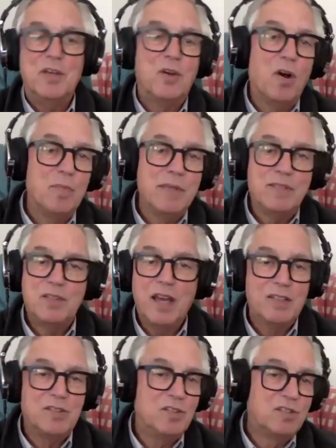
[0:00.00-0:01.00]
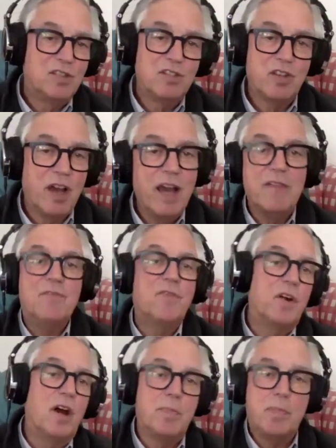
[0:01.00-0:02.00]
Goldman Sachs is designed
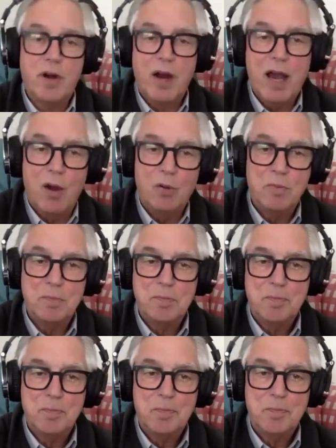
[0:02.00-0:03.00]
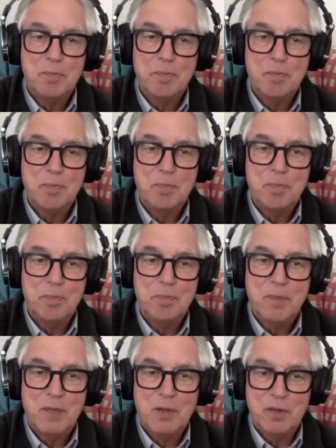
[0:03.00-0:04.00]
for up or out.
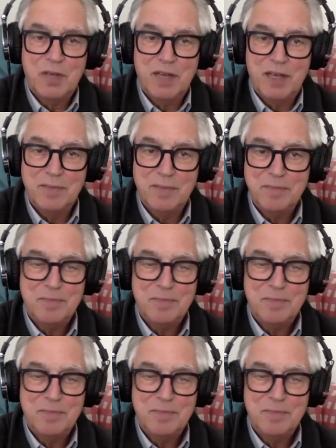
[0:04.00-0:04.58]
Okay.